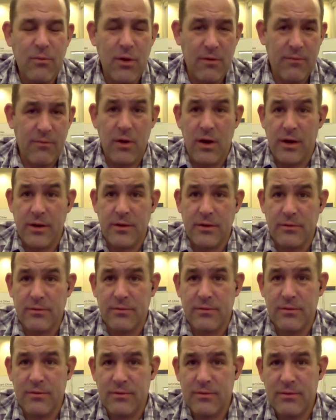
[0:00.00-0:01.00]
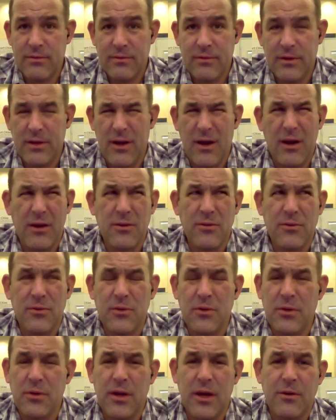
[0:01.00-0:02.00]
where for 100, you know,
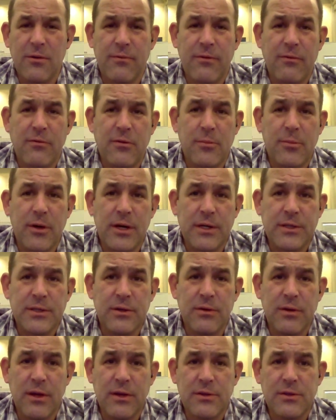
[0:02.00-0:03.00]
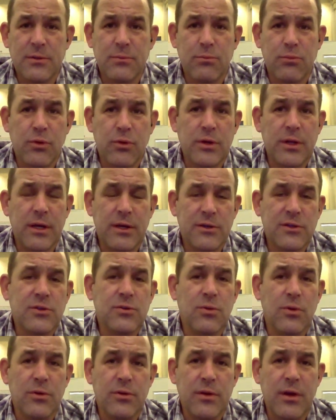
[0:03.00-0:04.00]
130, 150 bucks, you can get some pretty
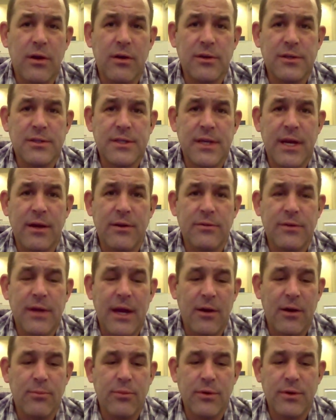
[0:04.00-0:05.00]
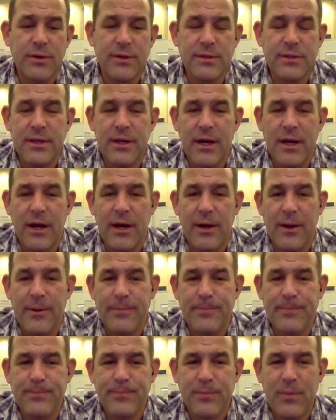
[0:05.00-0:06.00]
extraordinary sound output.
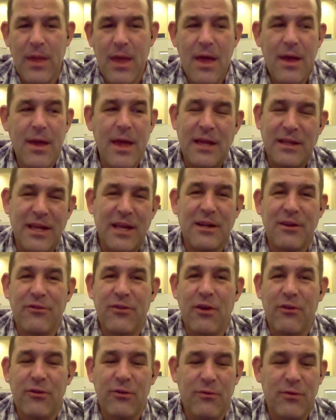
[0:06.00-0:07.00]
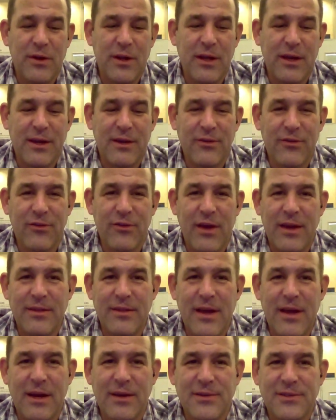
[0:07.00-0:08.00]
Um, and, and, it's also funny because I,
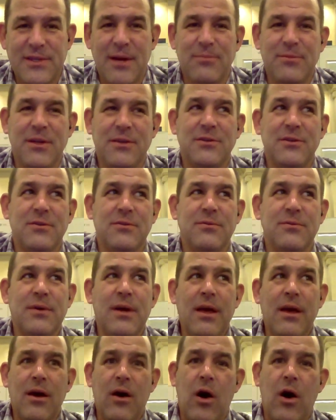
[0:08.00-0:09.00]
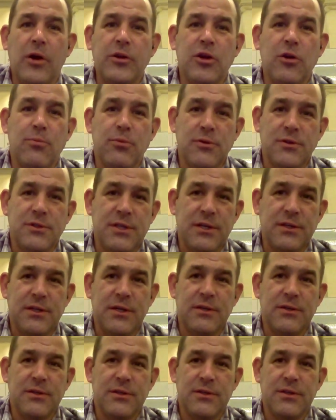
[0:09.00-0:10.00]
I stepped into Audio
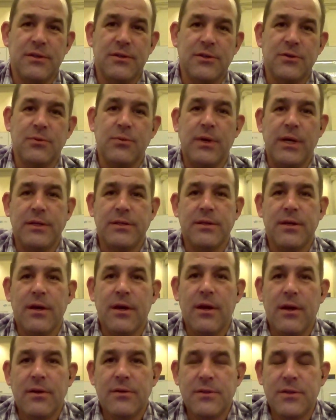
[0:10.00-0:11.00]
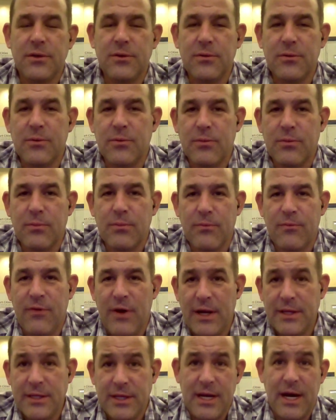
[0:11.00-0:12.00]
Precision's suite to
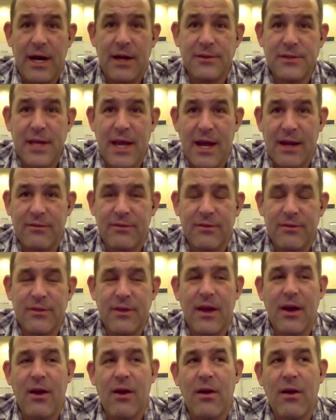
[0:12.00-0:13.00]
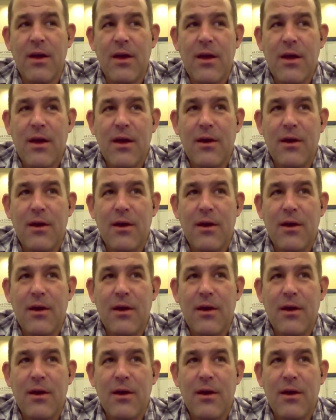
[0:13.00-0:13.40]
find a contact there